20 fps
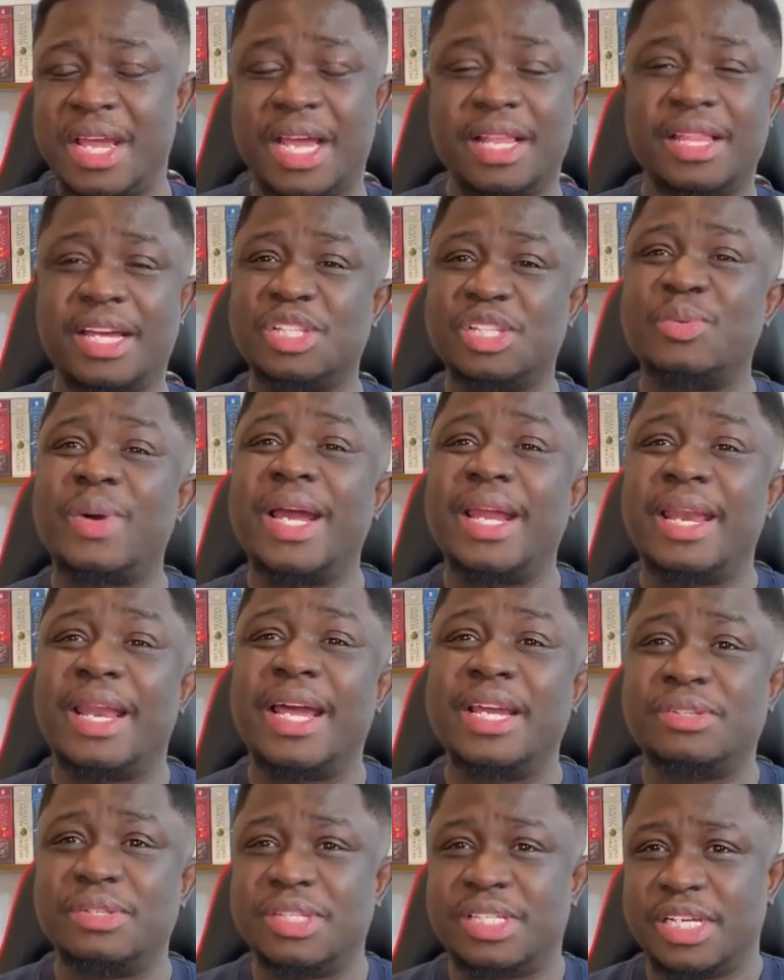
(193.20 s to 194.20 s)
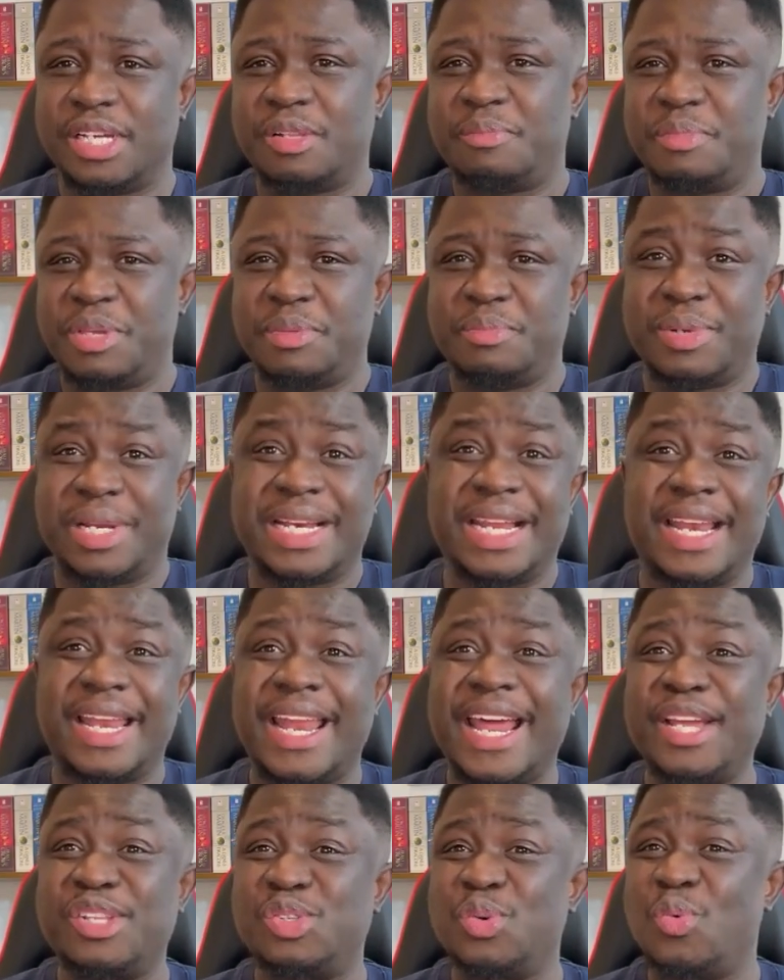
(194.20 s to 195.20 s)
And that's why I like to tell people, and I
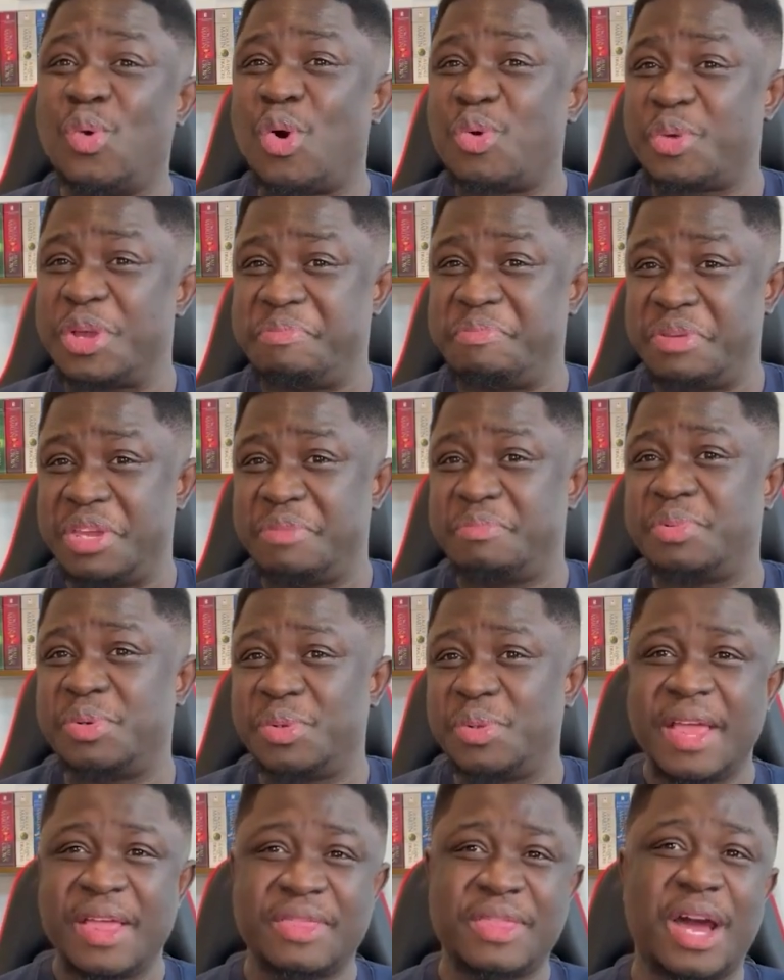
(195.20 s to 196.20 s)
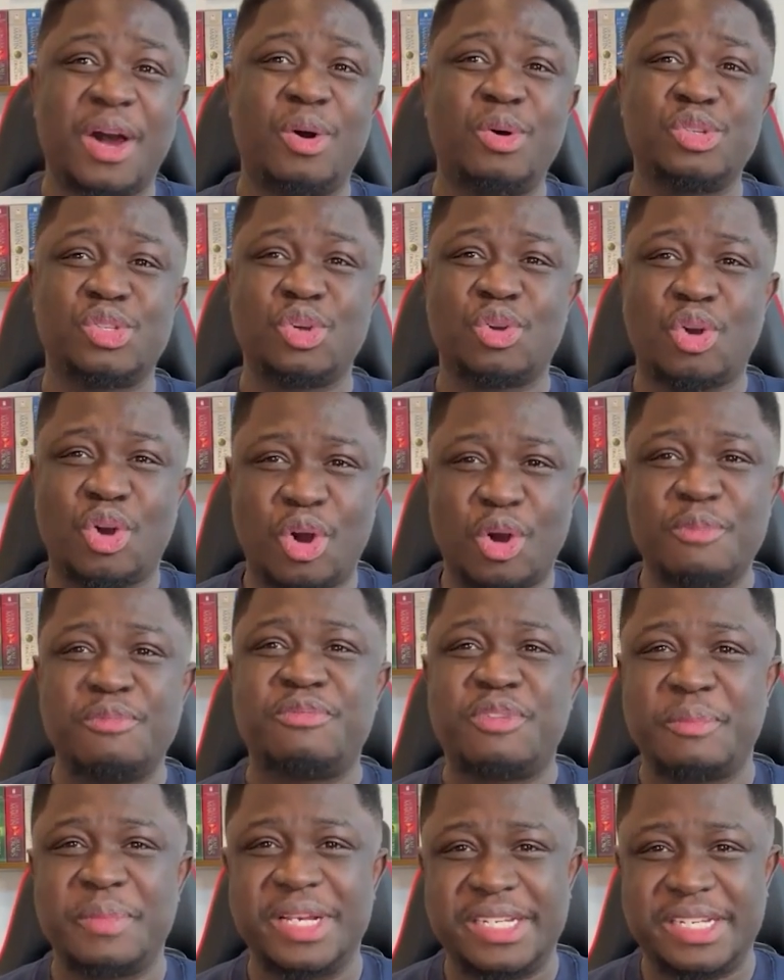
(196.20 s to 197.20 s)
like to work with people that also come
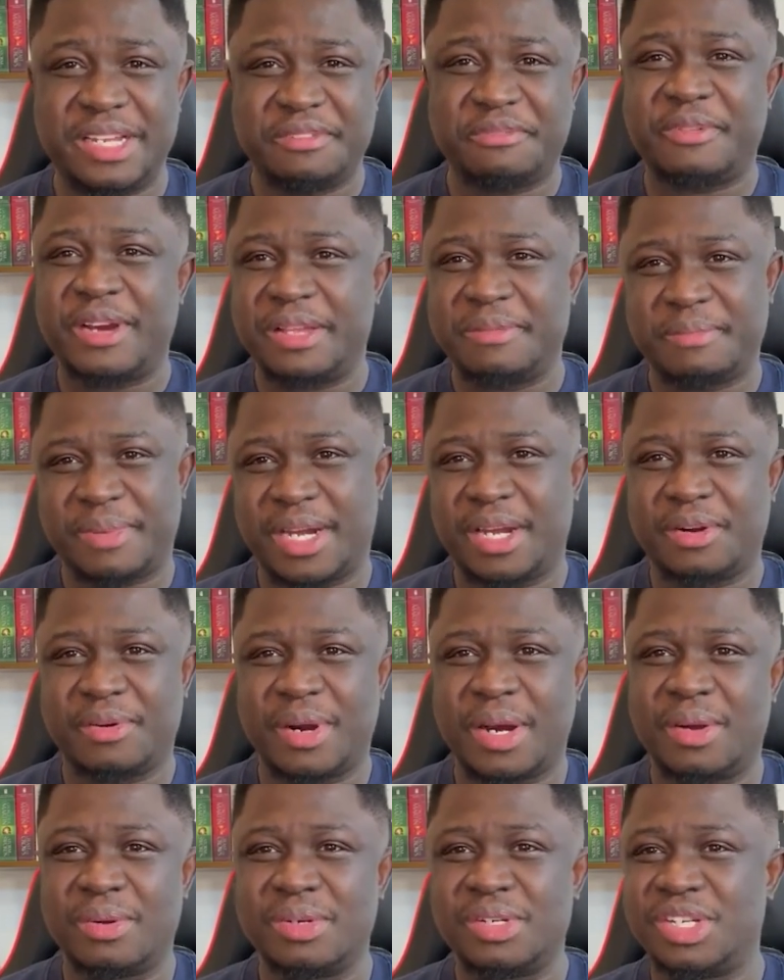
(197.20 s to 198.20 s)
from a different background.